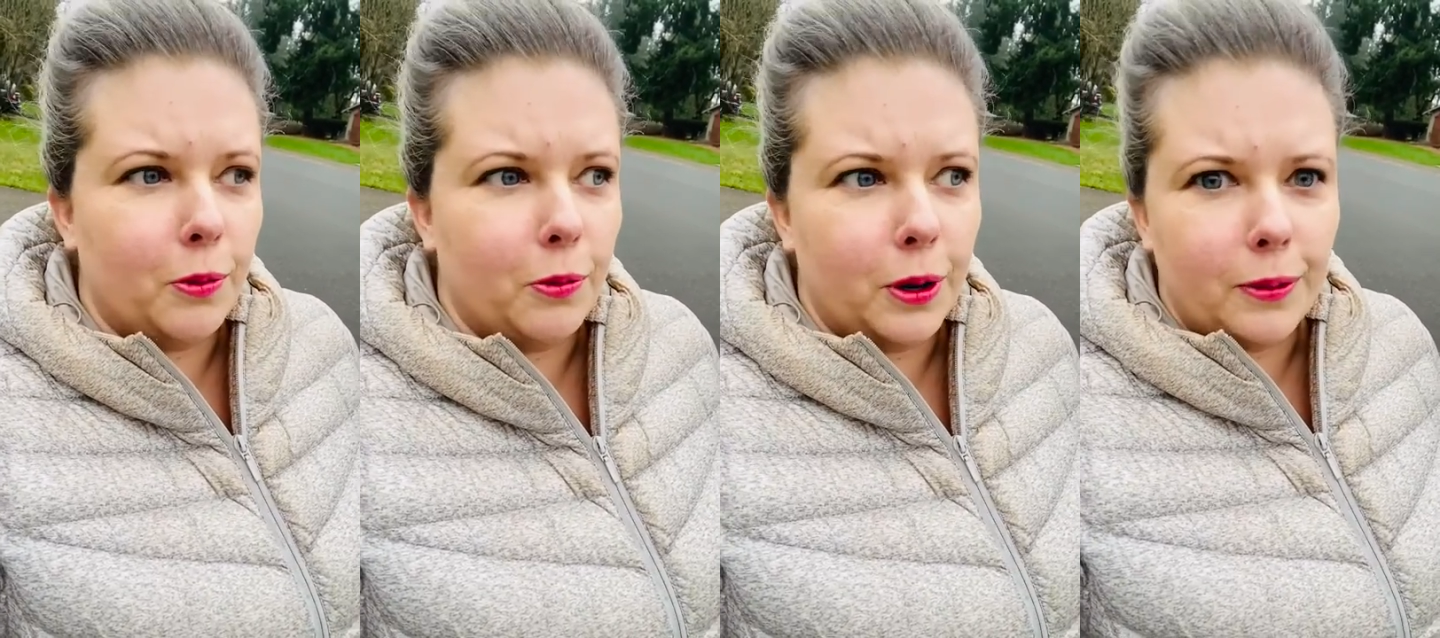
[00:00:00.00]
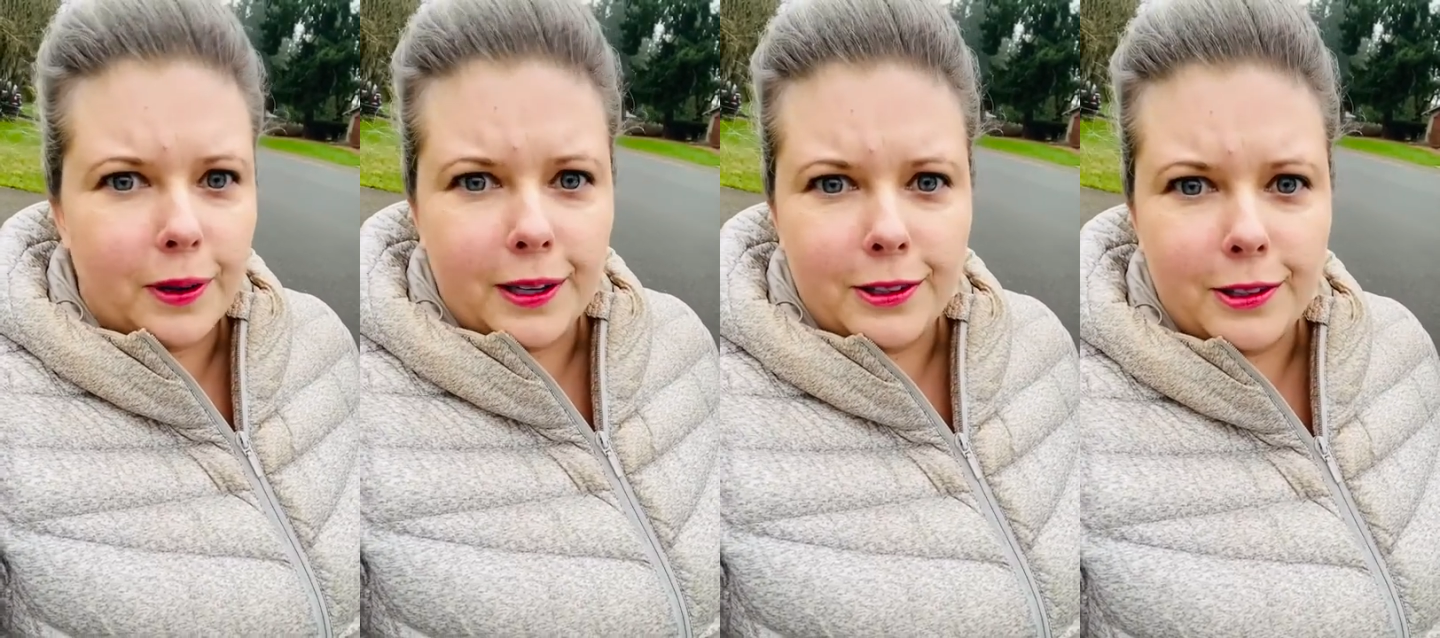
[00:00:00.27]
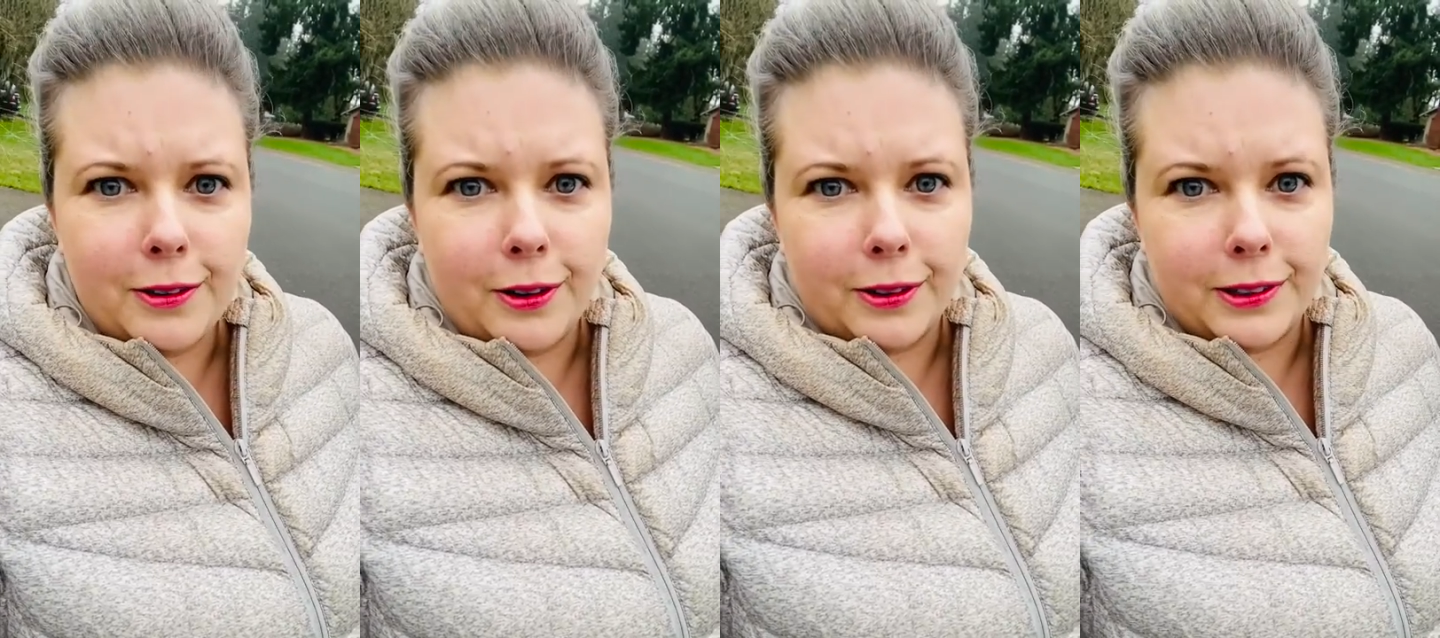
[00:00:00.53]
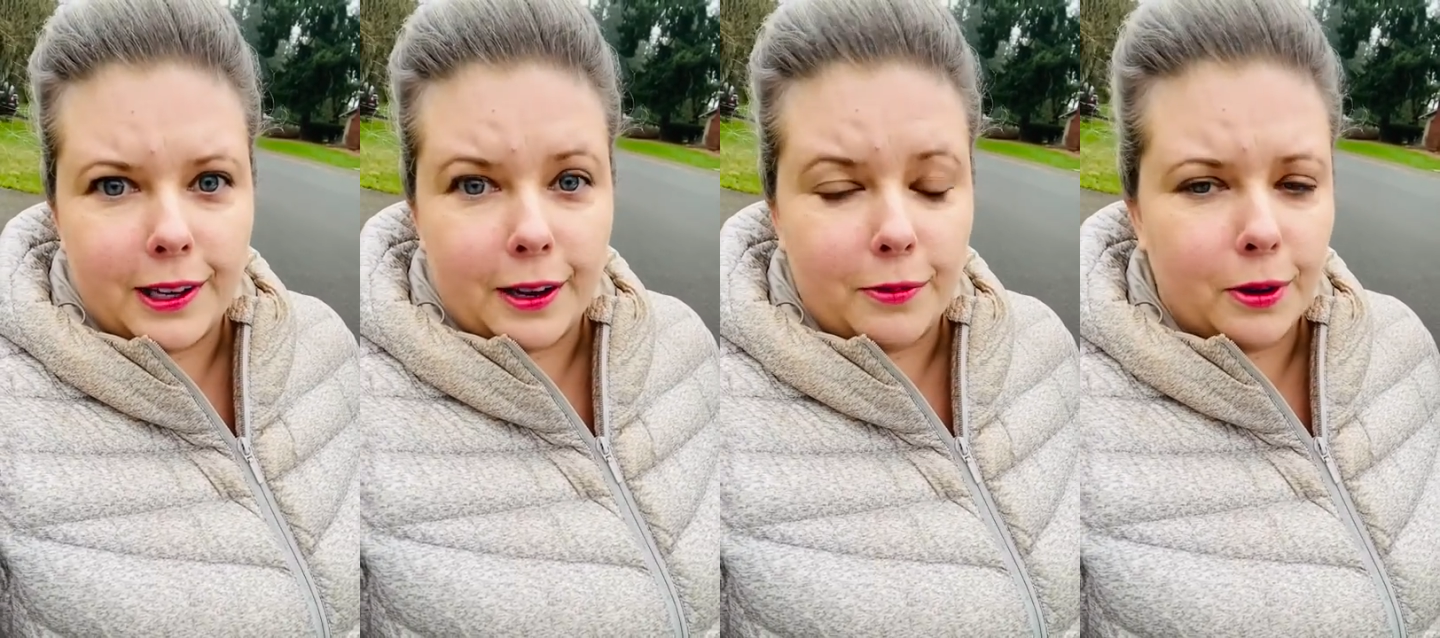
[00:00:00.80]
what do I do all
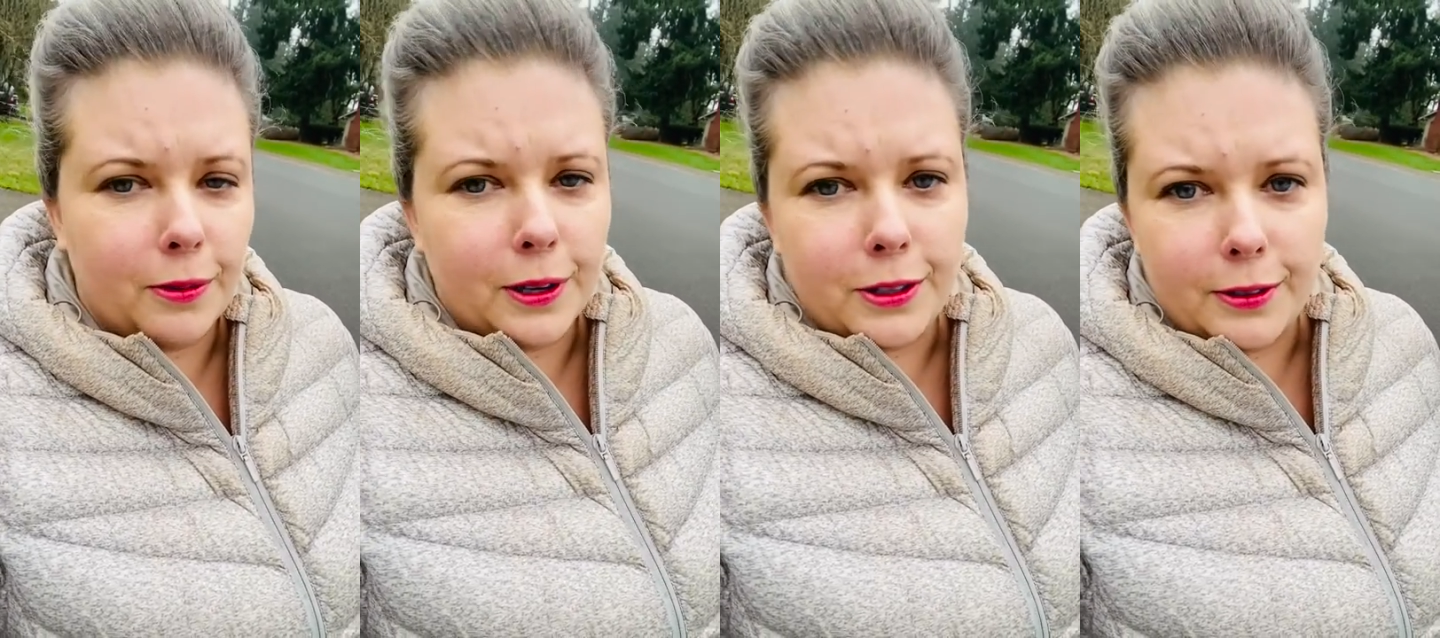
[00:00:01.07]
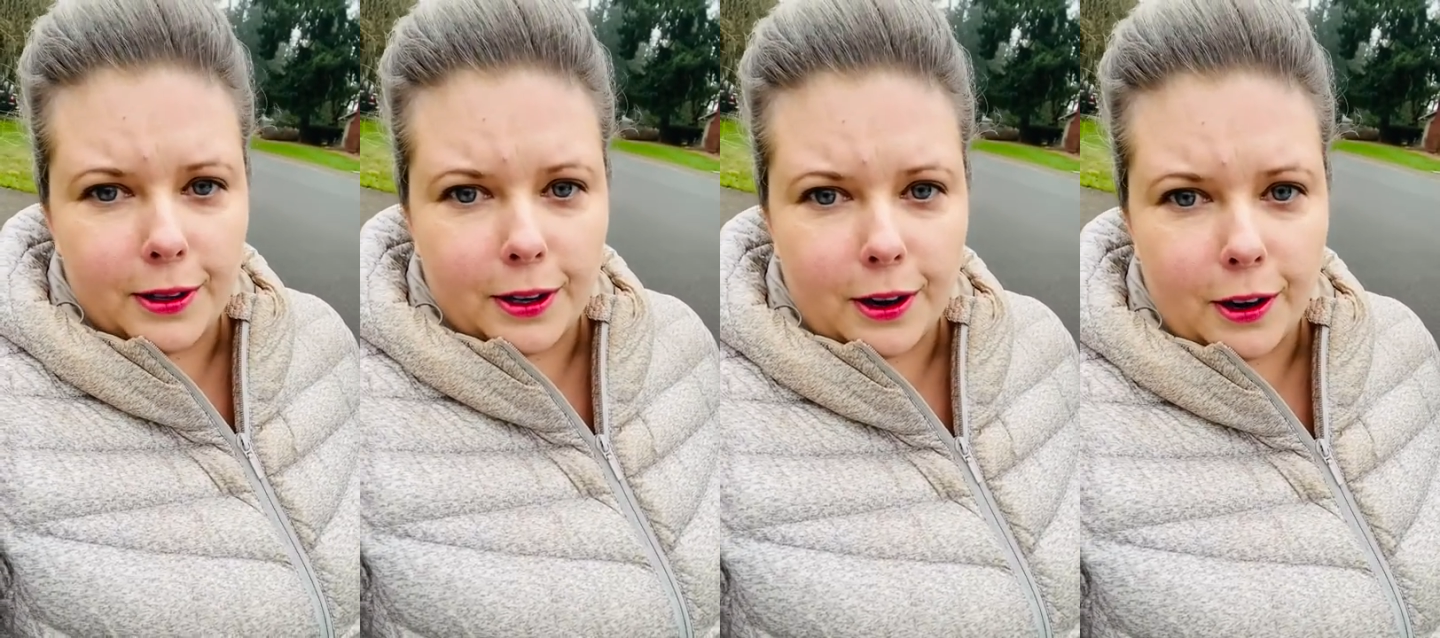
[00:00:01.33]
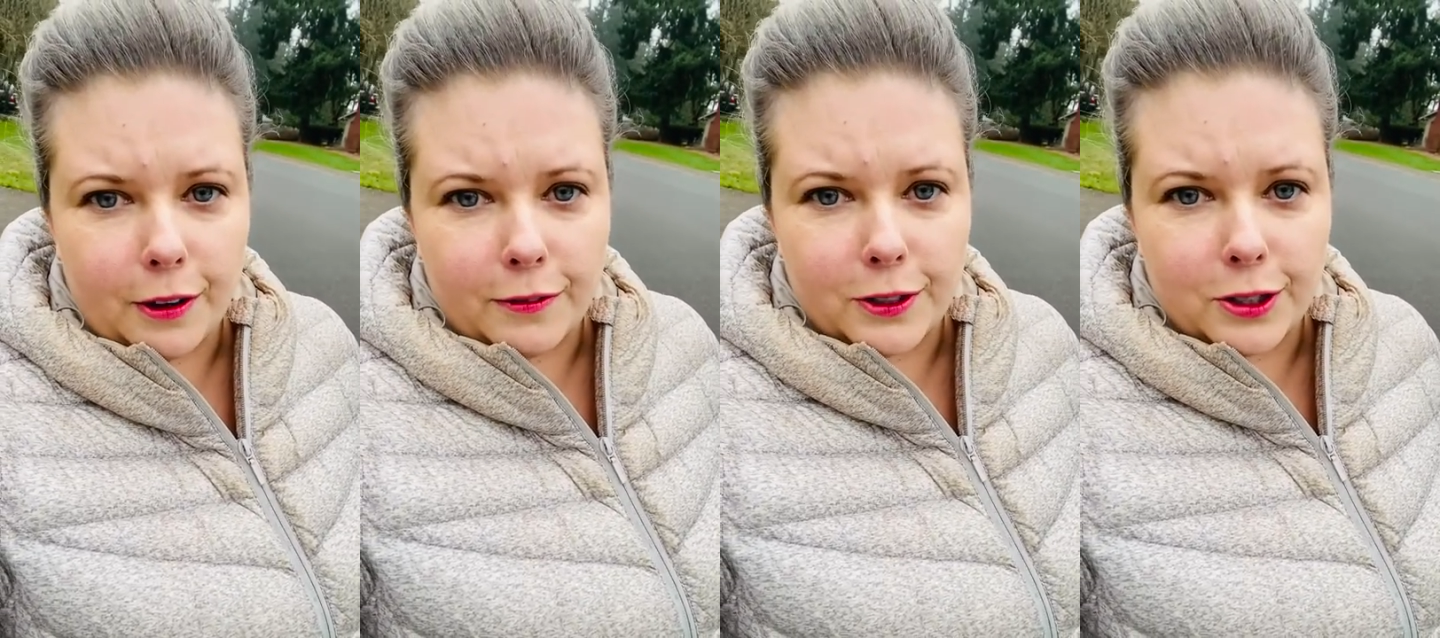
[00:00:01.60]
day? What do I do at a coffee